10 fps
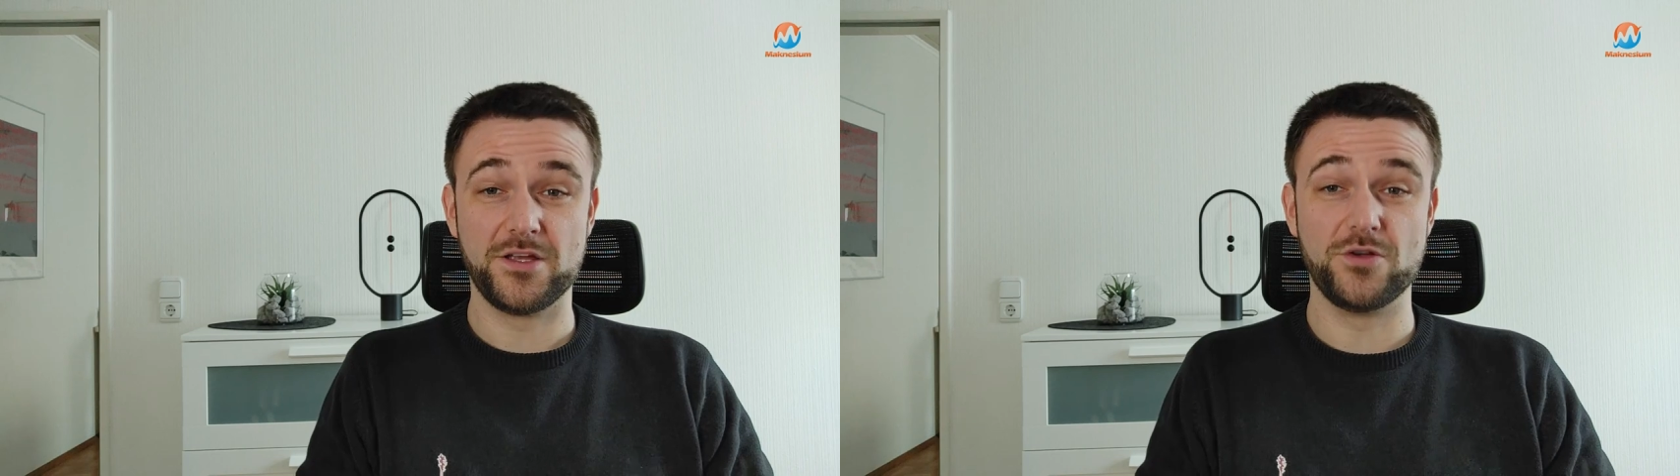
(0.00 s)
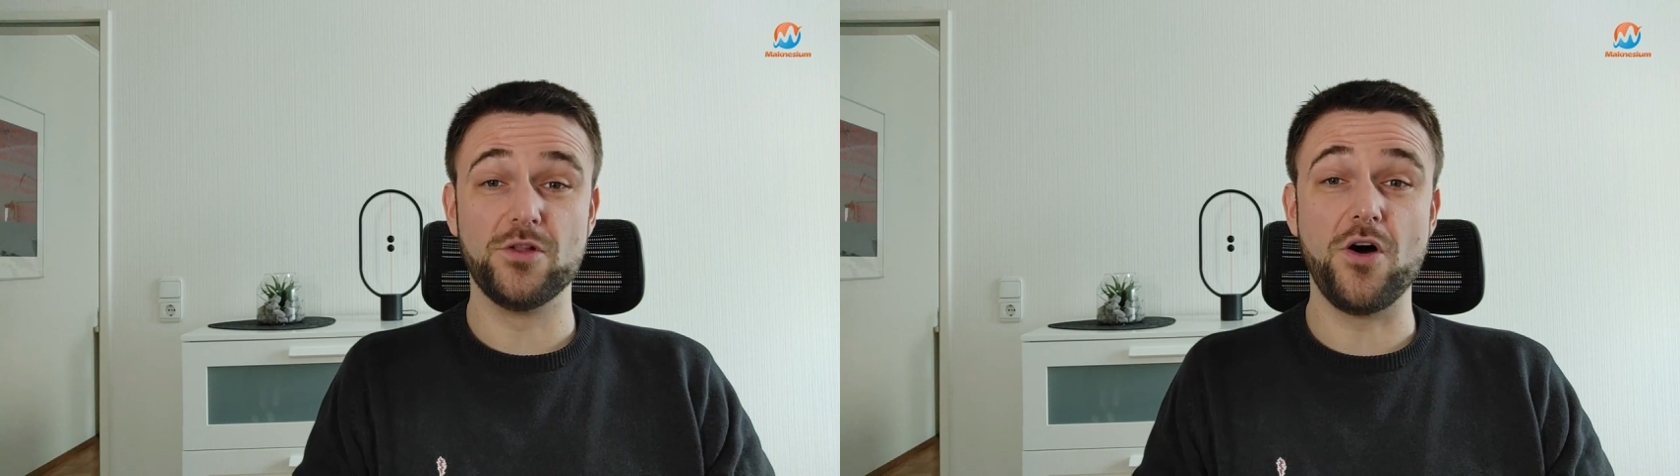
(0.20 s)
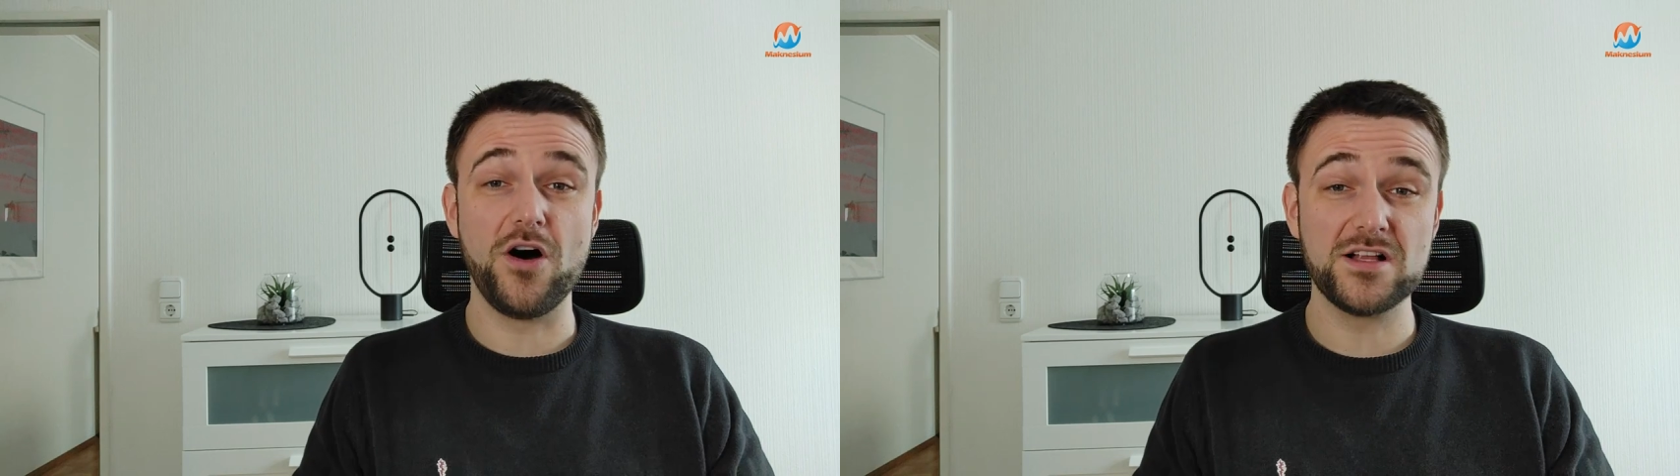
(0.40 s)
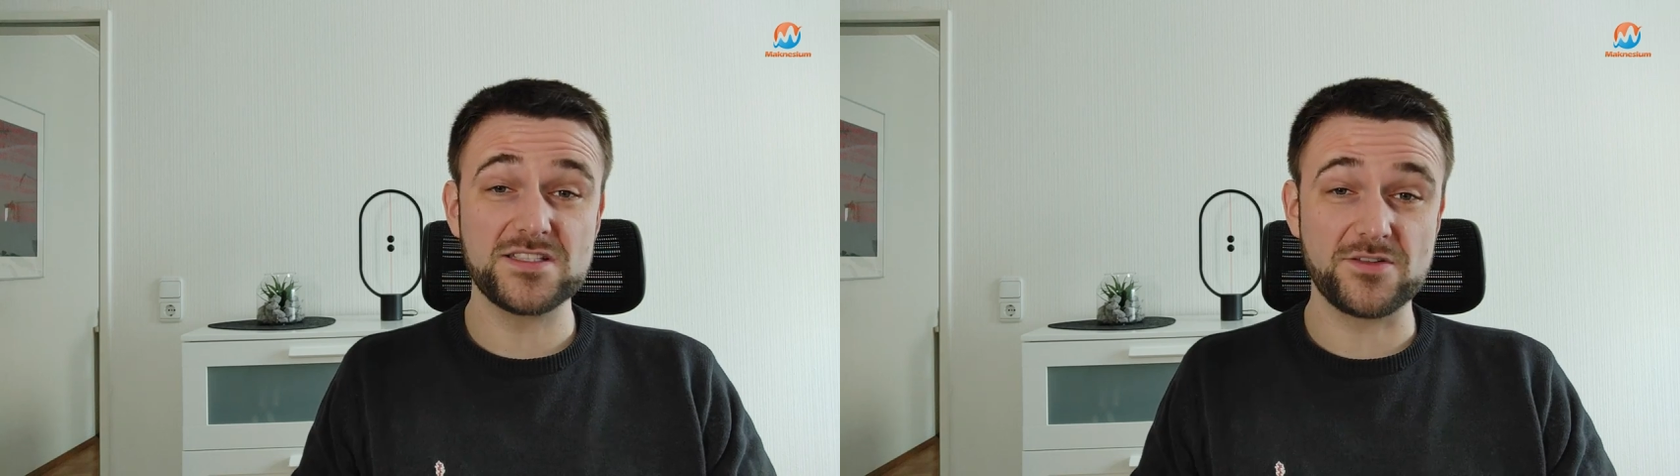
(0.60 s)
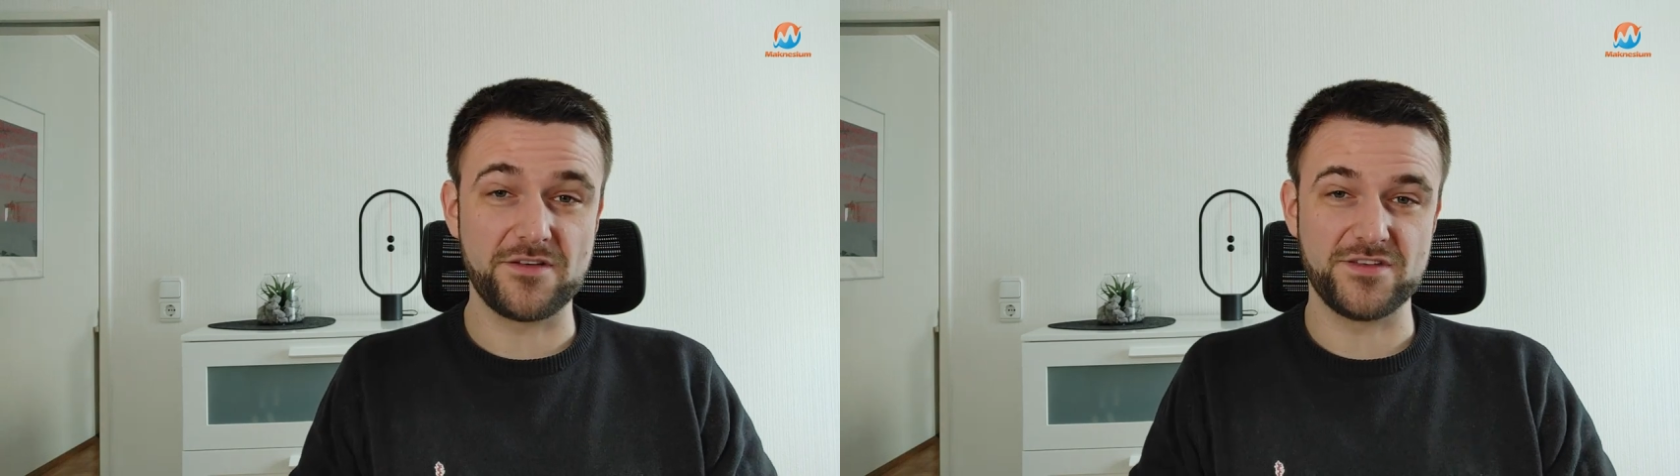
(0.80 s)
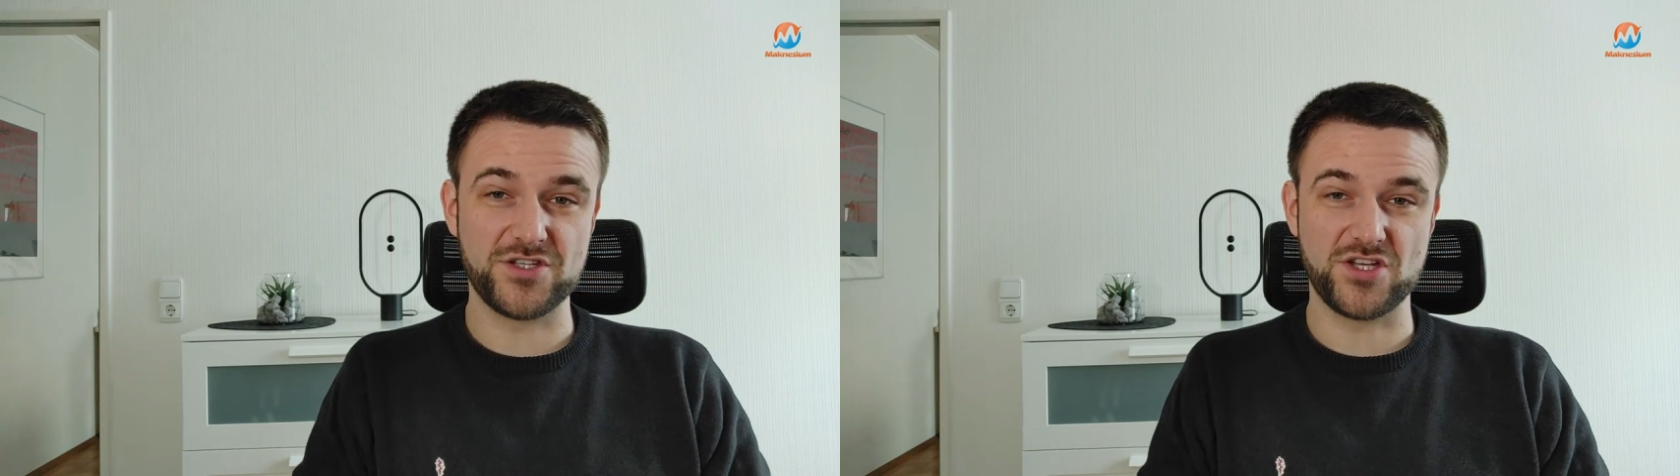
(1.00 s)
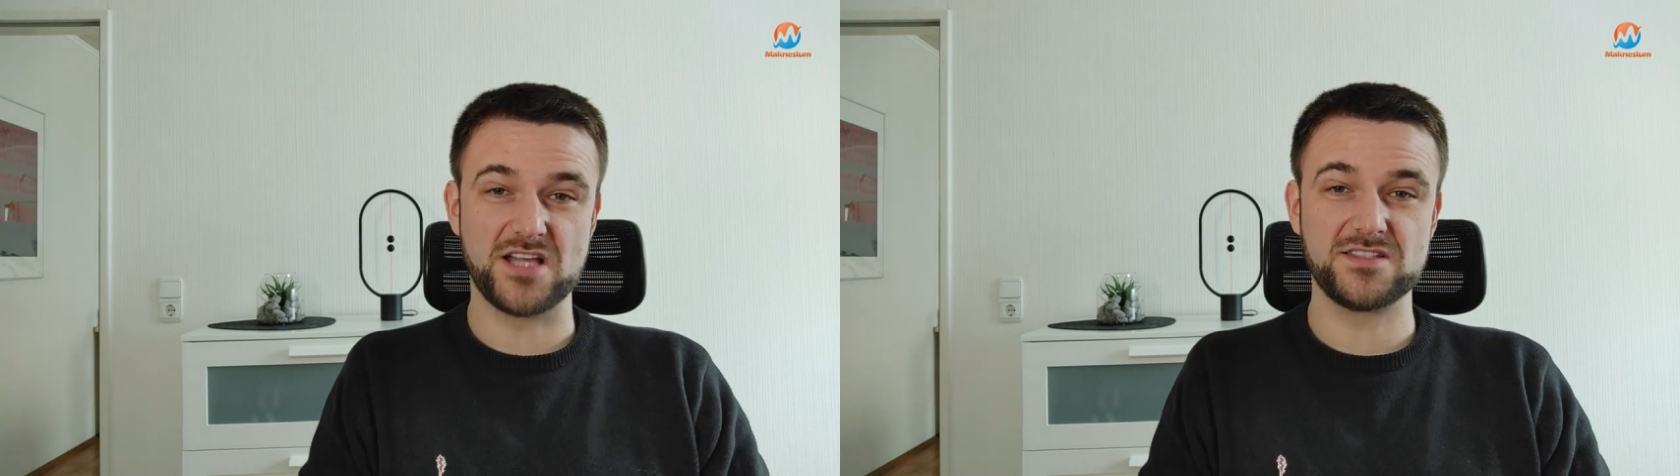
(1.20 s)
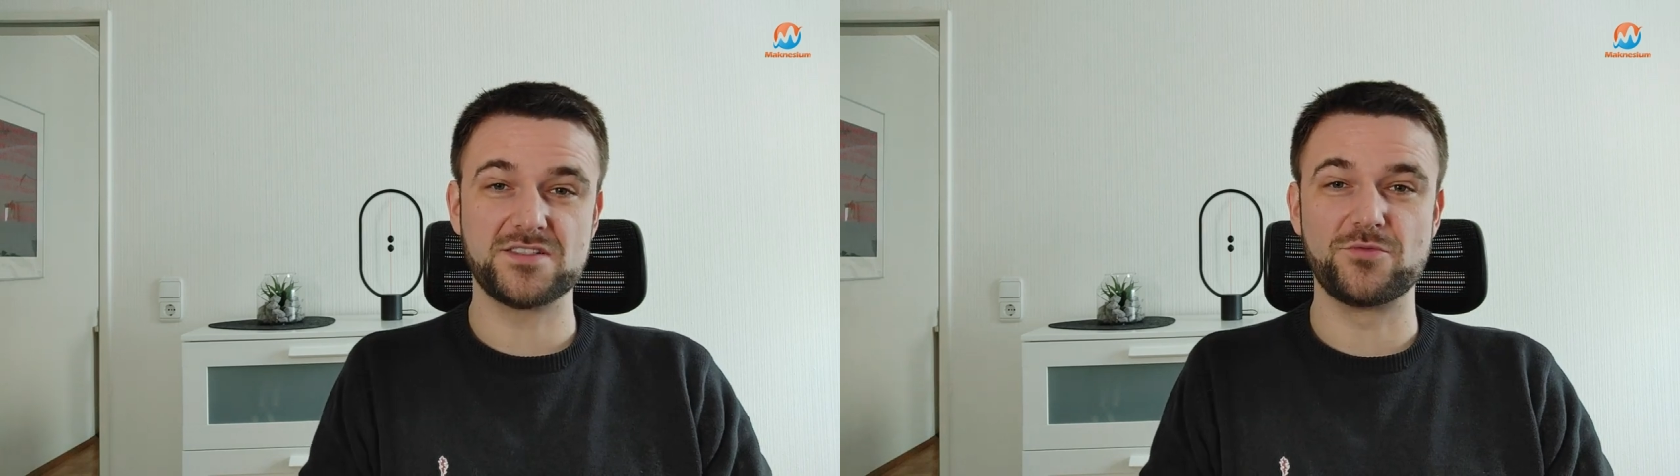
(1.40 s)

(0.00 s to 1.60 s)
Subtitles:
You'll also have the chance